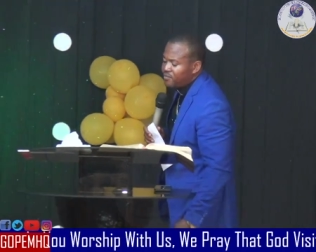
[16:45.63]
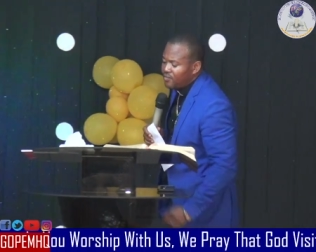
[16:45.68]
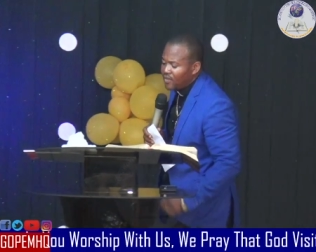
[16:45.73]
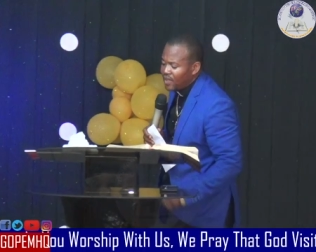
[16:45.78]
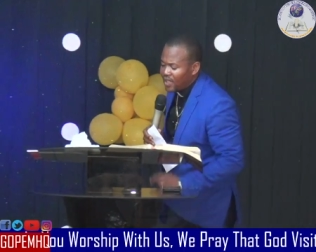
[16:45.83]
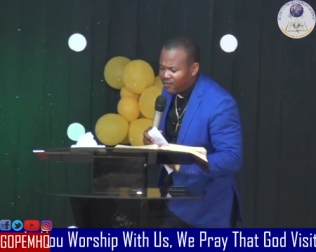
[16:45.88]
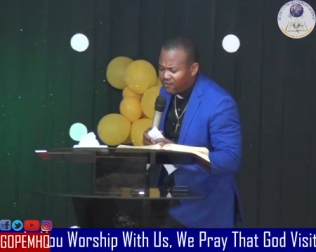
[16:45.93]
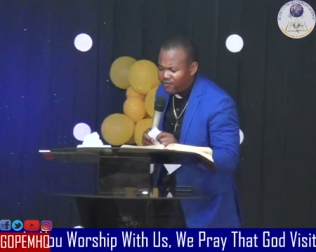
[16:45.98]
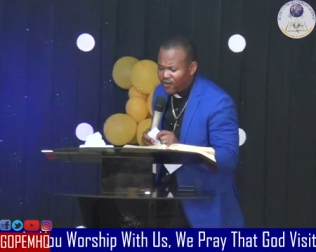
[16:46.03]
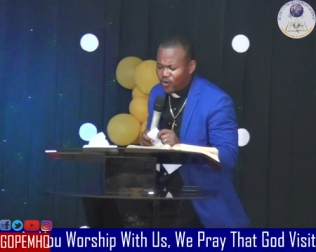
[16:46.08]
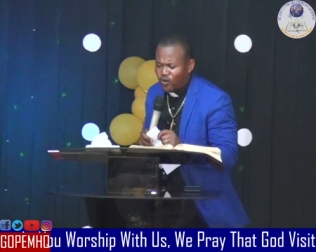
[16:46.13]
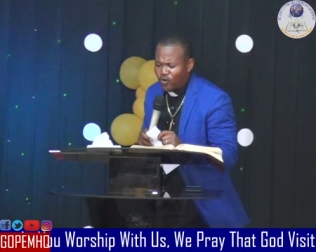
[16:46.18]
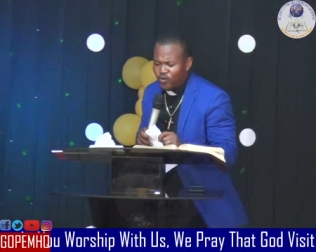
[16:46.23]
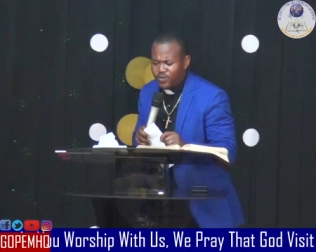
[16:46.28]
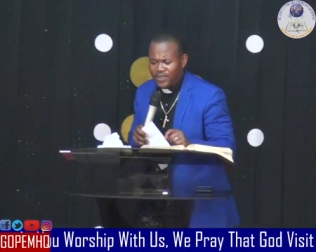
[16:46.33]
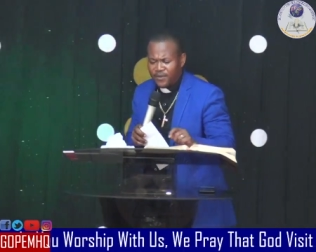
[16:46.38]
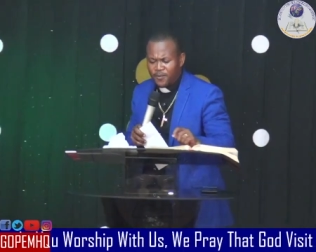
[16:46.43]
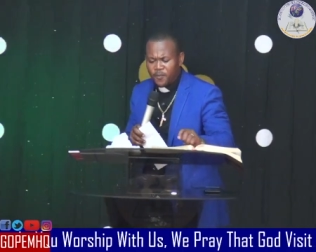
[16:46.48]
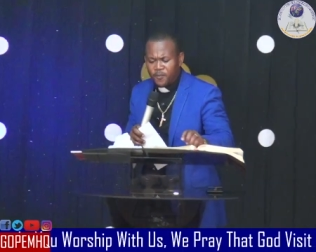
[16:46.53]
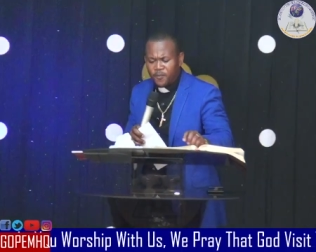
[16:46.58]
Follow me.
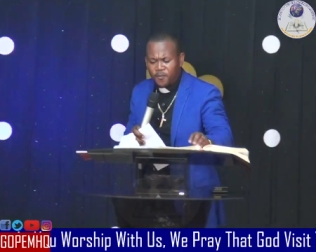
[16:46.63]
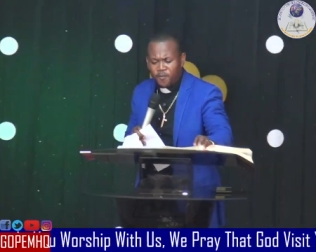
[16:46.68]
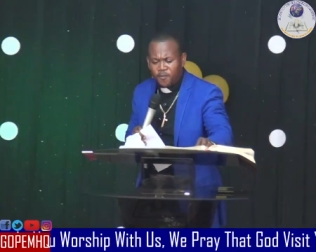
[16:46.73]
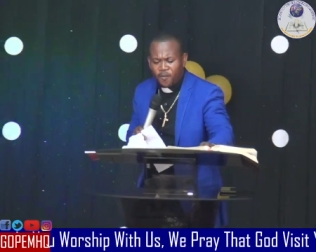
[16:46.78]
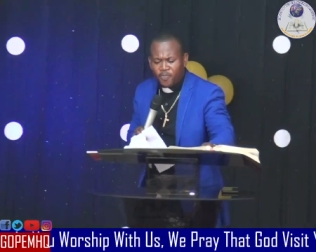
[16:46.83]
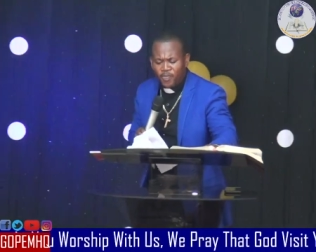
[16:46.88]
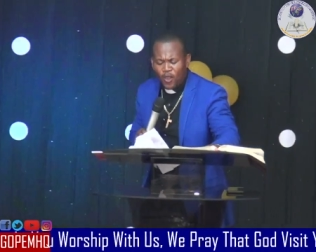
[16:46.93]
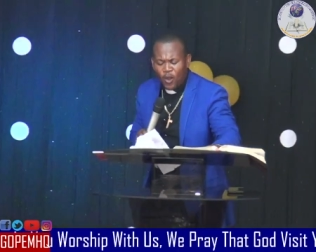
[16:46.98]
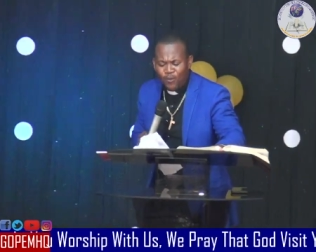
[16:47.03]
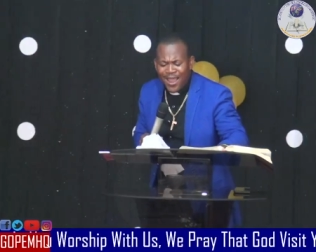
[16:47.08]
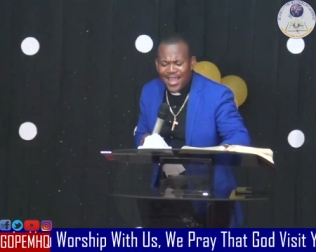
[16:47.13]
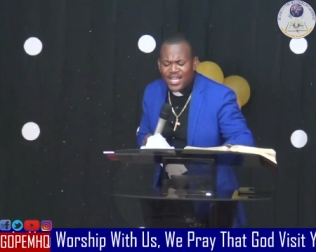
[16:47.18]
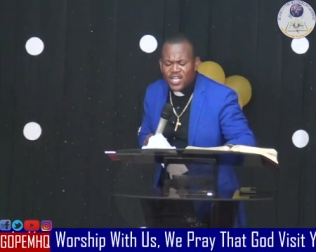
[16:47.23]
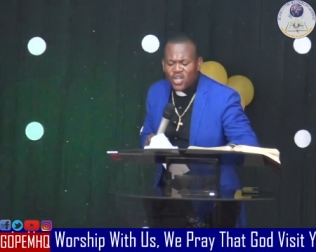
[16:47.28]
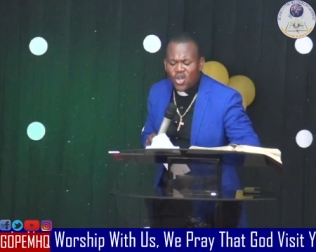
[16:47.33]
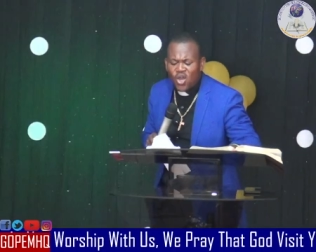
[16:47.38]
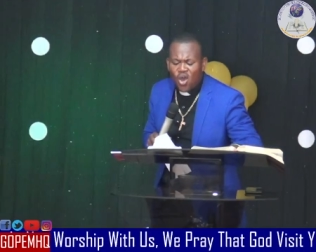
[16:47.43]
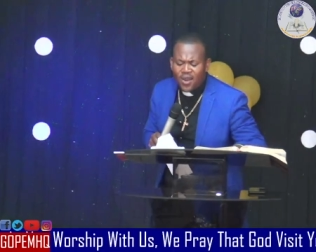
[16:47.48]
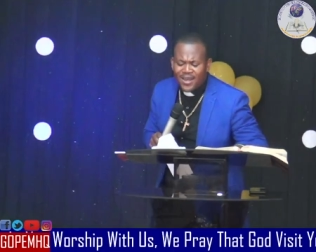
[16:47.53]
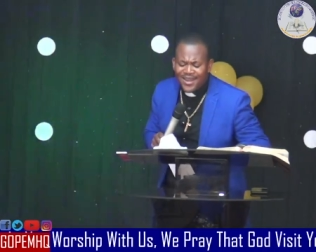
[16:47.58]
When
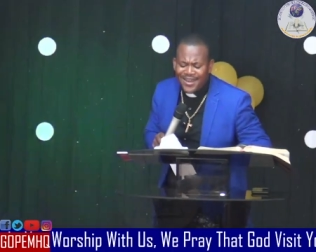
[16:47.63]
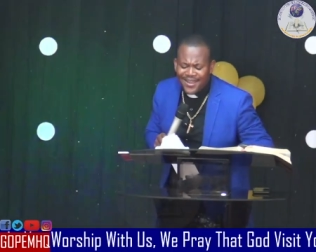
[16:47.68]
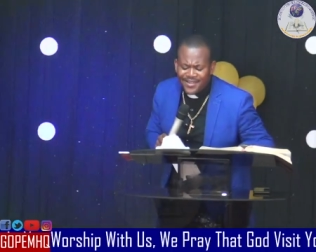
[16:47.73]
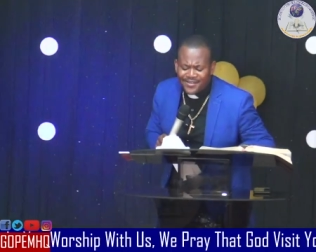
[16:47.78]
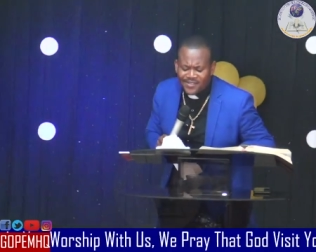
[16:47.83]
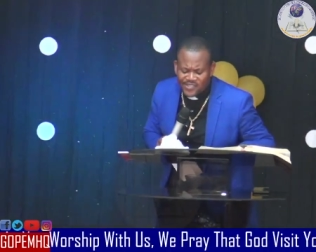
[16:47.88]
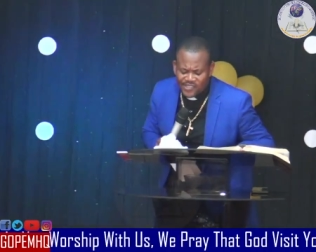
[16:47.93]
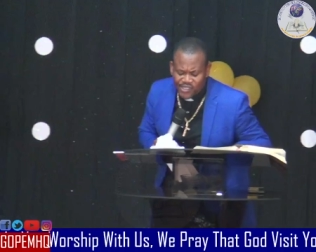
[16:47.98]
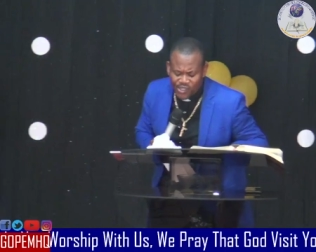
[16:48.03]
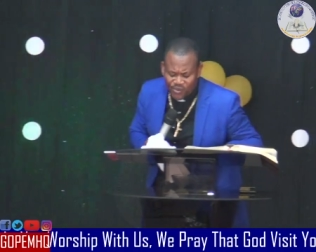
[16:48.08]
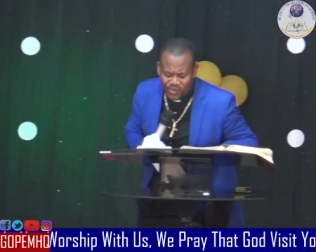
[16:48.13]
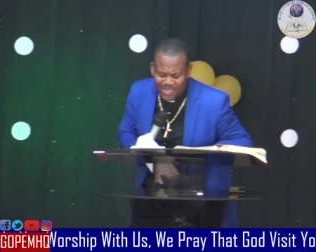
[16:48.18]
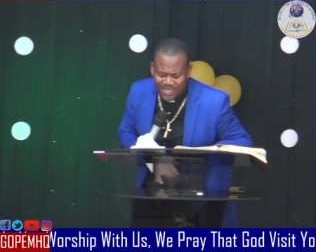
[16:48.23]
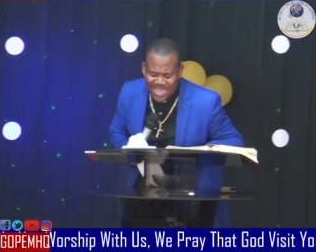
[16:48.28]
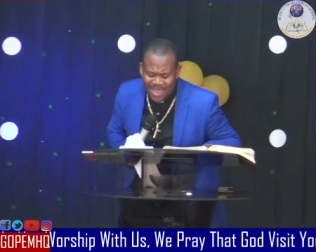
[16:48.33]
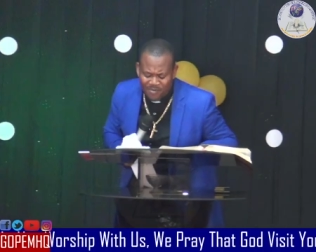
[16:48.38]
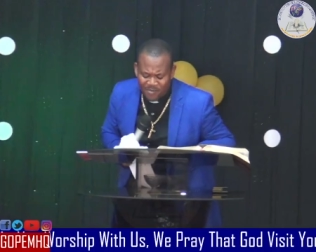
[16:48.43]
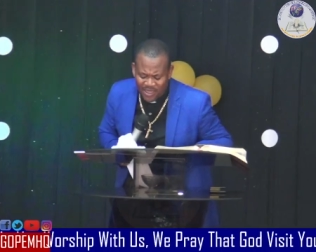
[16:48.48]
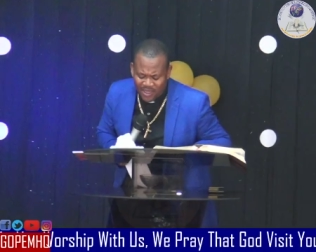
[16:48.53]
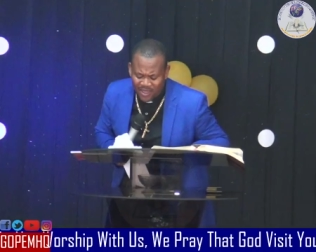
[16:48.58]
God leads you, hear
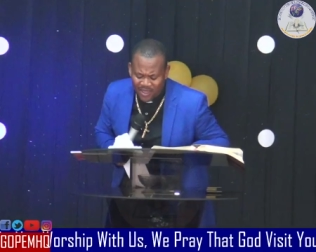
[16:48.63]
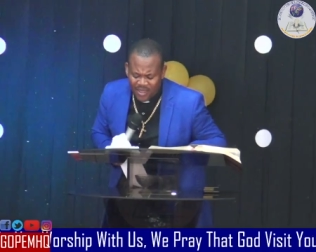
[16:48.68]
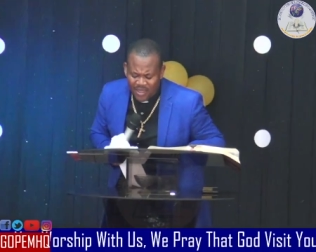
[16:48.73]
me,